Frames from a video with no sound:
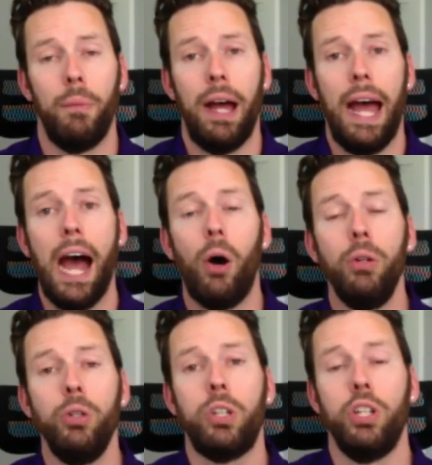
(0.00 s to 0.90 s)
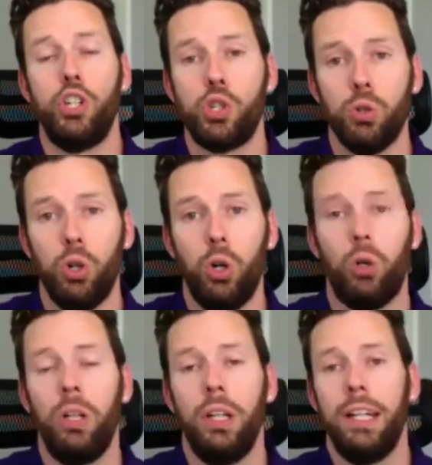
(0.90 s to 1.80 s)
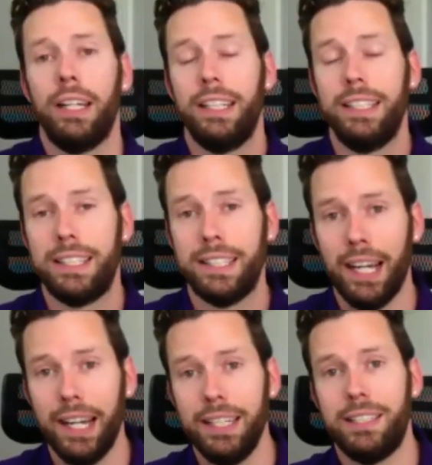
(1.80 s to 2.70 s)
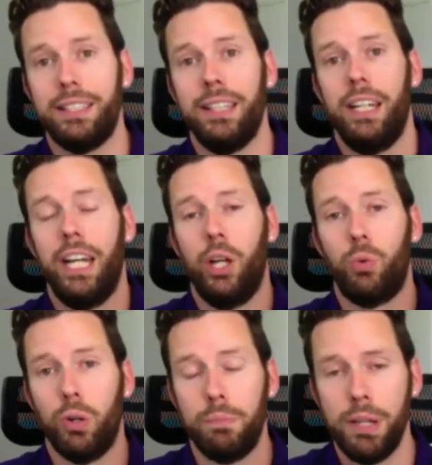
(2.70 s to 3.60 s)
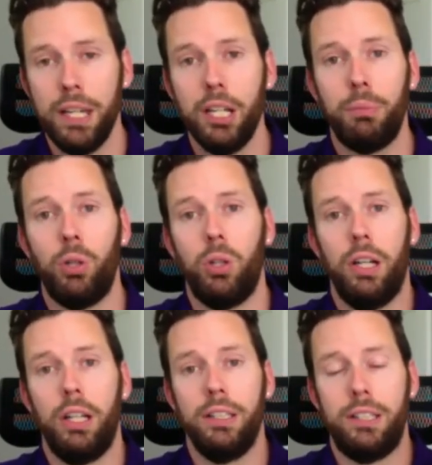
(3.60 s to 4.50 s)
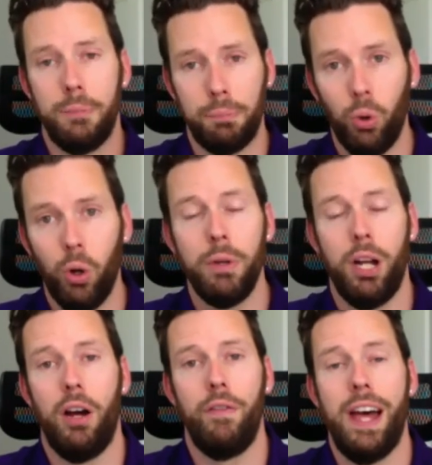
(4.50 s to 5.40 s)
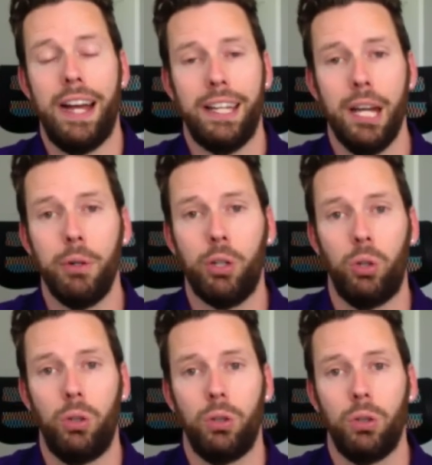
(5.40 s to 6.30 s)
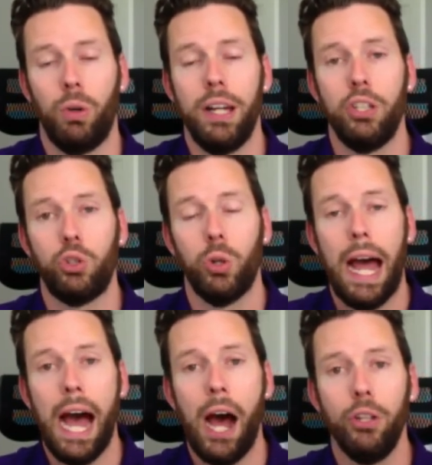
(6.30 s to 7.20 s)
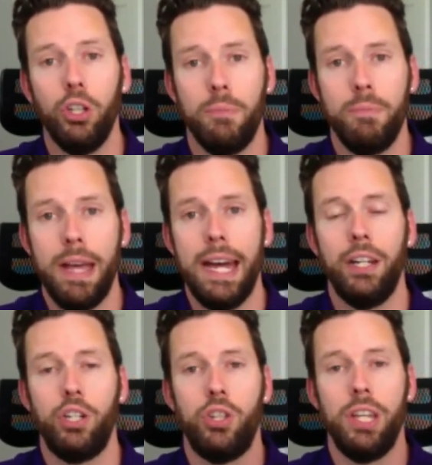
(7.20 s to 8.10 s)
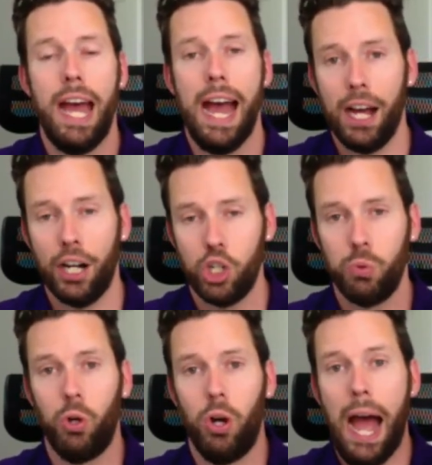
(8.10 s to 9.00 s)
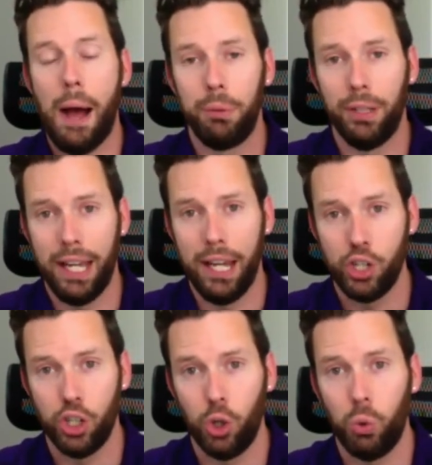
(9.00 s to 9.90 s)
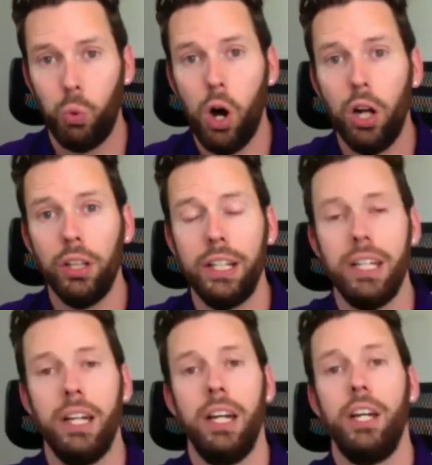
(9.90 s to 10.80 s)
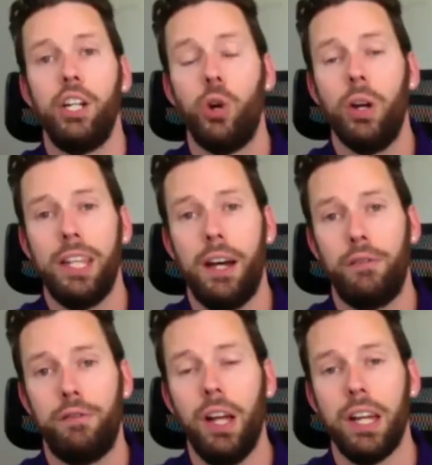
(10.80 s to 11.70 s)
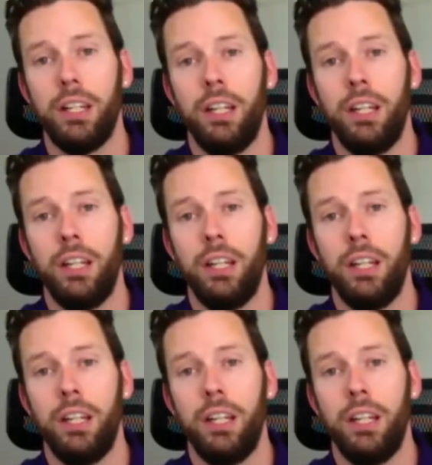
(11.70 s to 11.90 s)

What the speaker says: how do you control concise and repeatable deployment of that chemical, right? So how do you manage the actual application quality during that flight?